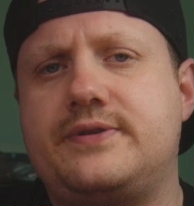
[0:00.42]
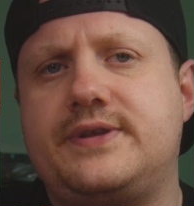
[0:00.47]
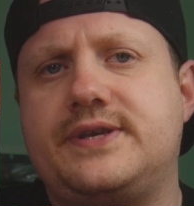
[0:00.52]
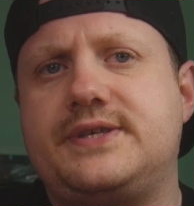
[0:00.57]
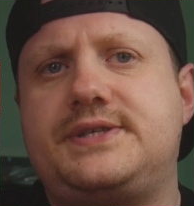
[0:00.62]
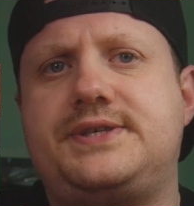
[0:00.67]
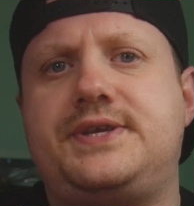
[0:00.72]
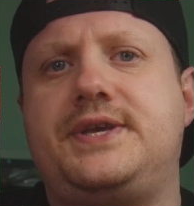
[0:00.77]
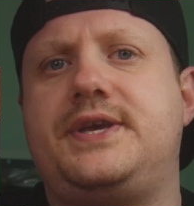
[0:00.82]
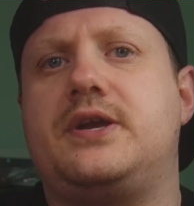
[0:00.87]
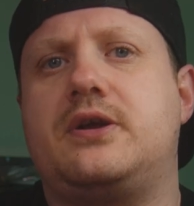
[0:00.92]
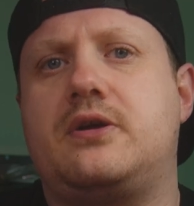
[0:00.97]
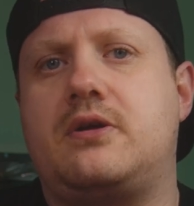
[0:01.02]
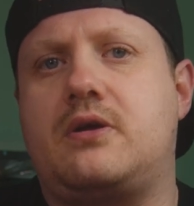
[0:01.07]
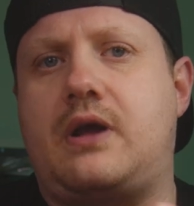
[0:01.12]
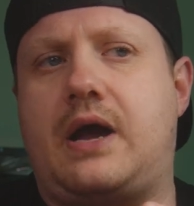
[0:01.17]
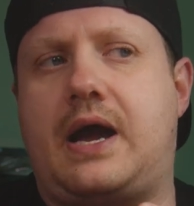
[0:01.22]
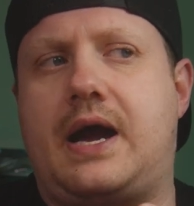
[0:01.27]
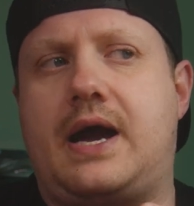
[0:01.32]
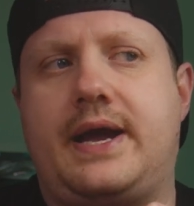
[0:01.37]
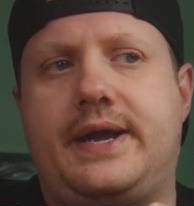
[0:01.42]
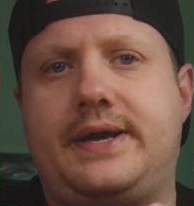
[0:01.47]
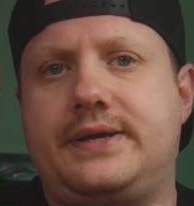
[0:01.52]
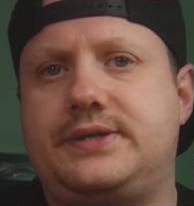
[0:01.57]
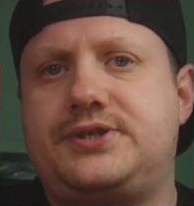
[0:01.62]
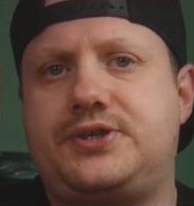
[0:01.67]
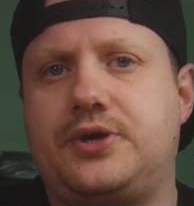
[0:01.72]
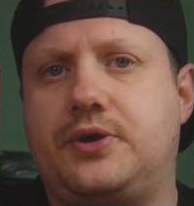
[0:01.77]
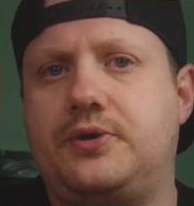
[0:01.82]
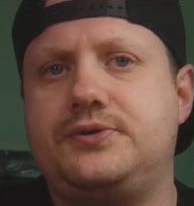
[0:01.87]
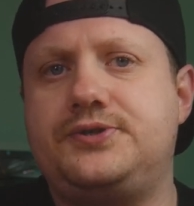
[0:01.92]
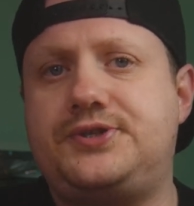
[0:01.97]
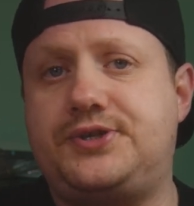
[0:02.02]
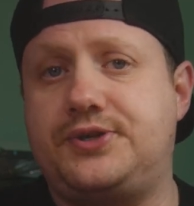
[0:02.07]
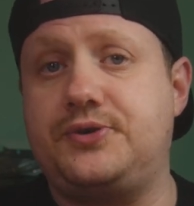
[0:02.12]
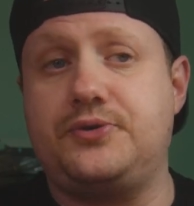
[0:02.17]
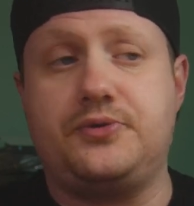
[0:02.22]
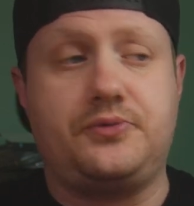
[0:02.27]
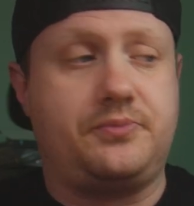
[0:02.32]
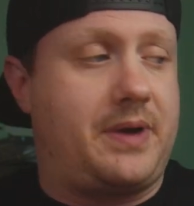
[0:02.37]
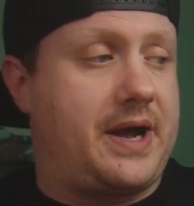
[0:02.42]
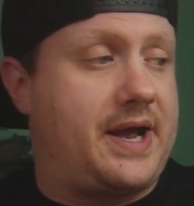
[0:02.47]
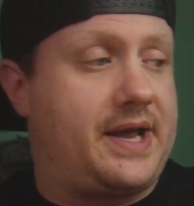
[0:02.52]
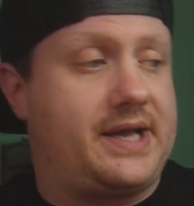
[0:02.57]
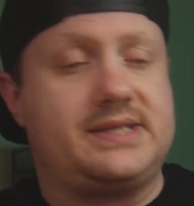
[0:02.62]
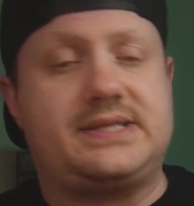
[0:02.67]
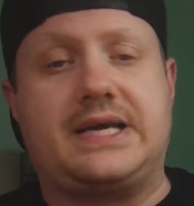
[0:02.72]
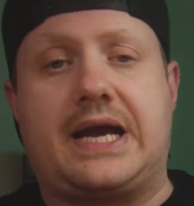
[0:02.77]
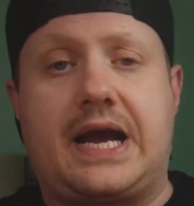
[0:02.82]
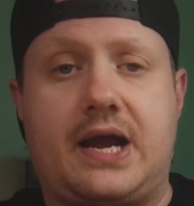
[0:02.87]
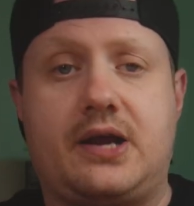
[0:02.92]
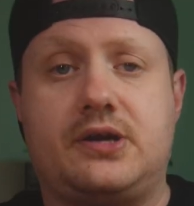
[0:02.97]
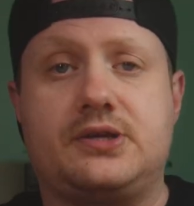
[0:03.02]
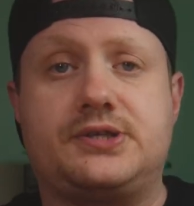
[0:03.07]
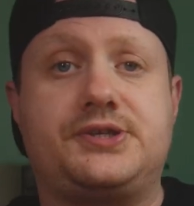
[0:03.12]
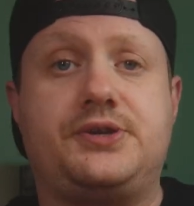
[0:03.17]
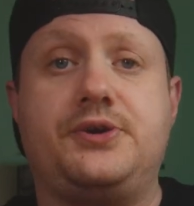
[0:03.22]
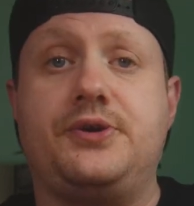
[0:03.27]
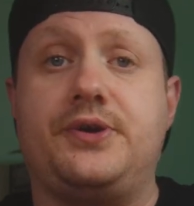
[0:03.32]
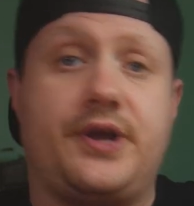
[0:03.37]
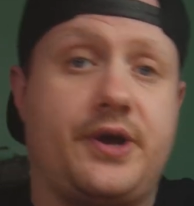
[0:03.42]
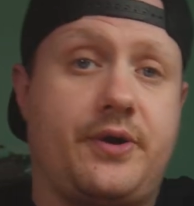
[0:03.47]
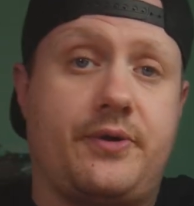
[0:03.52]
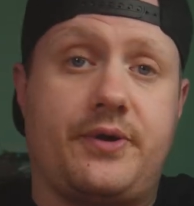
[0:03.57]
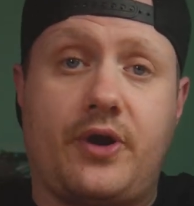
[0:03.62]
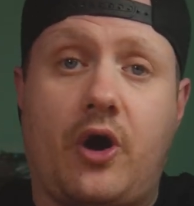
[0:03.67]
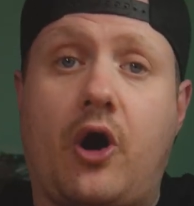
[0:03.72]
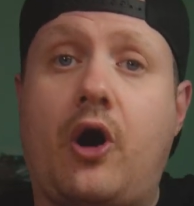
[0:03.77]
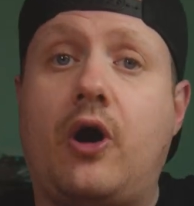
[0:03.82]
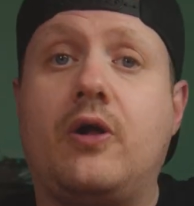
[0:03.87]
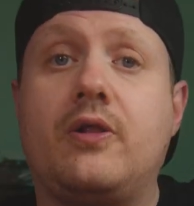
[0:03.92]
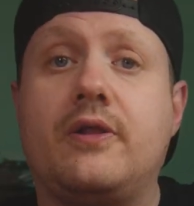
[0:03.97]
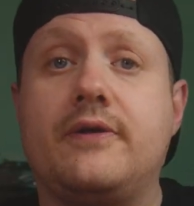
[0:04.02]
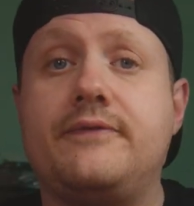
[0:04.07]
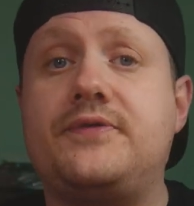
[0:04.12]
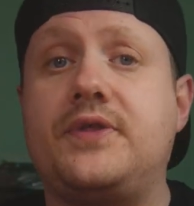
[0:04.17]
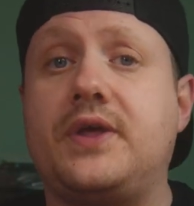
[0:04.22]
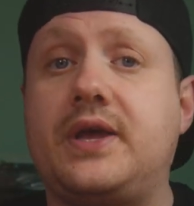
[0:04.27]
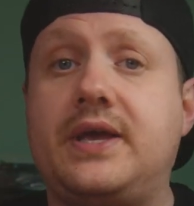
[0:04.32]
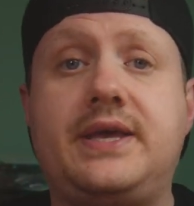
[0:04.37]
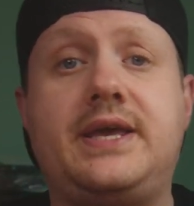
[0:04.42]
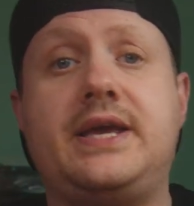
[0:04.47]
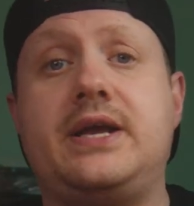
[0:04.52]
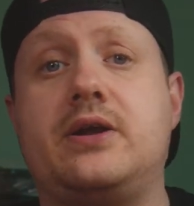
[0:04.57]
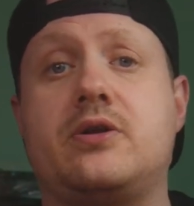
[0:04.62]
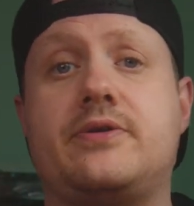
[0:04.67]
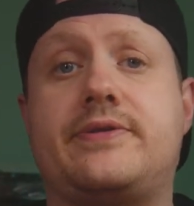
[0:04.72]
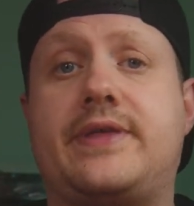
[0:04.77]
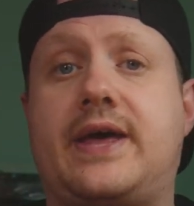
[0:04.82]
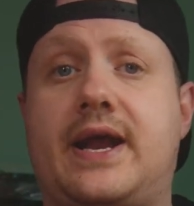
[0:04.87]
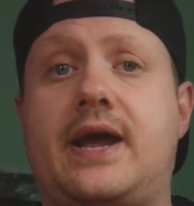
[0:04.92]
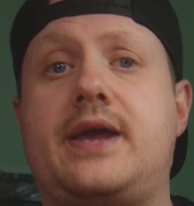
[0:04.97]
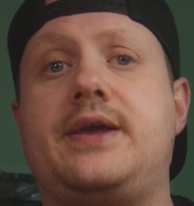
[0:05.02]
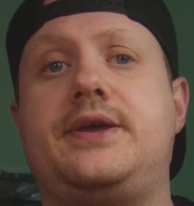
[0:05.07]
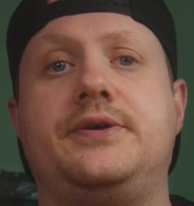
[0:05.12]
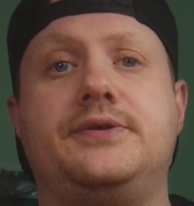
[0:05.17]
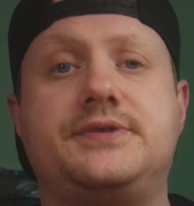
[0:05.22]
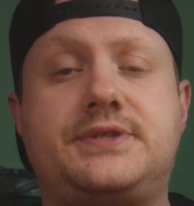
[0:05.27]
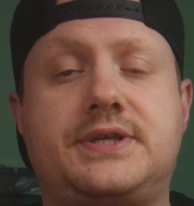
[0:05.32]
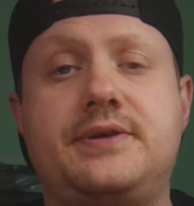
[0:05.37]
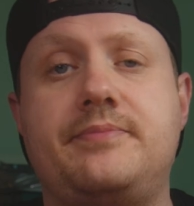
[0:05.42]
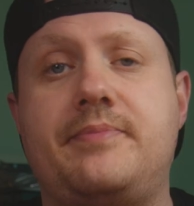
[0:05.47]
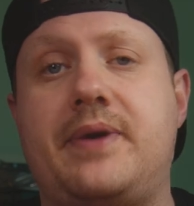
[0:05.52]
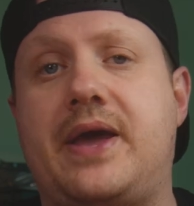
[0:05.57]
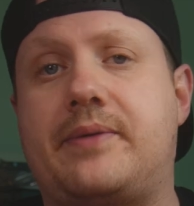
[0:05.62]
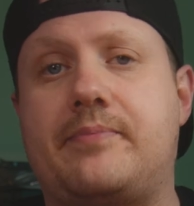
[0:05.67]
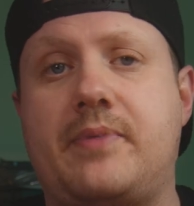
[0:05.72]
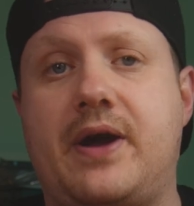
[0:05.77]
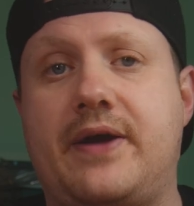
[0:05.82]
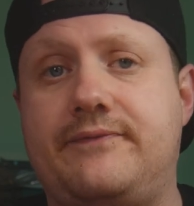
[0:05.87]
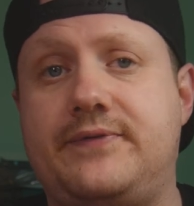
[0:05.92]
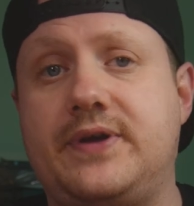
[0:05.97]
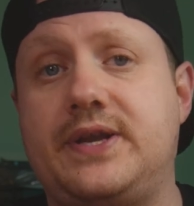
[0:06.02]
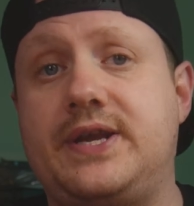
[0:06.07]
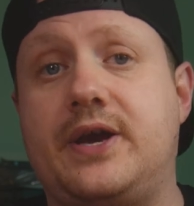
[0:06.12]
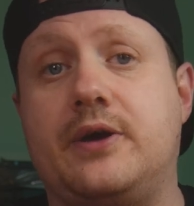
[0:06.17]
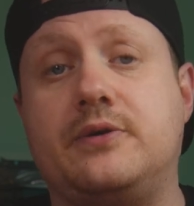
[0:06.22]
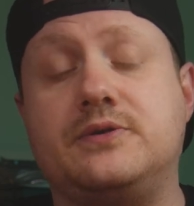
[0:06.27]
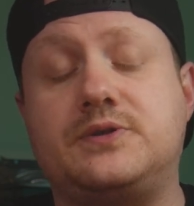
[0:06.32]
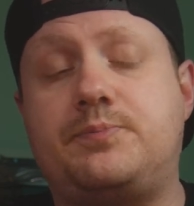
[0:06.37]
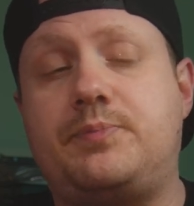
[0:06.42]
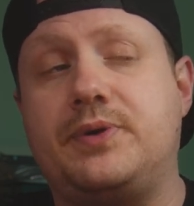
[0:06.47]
this year, I showed you my entire studio and all of the gear that I use to make my videos.